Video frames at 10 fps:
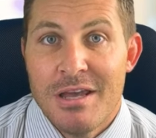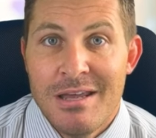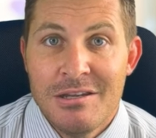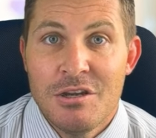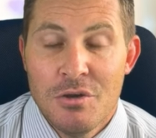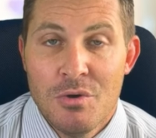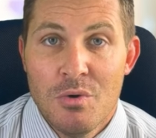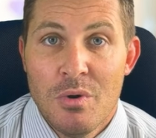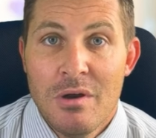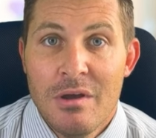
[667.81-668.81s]

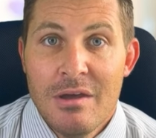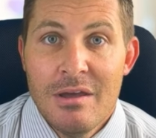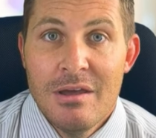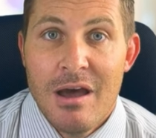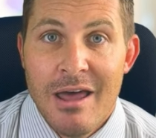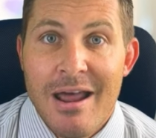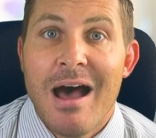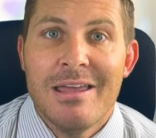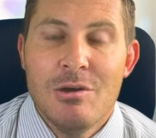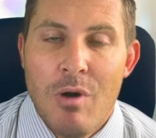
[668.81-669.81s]
into an
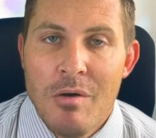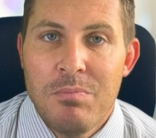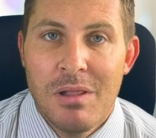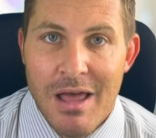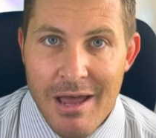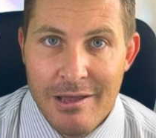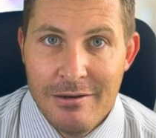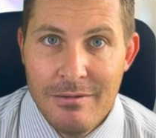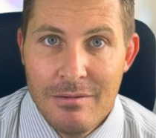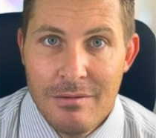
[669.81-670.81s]
I U L plan,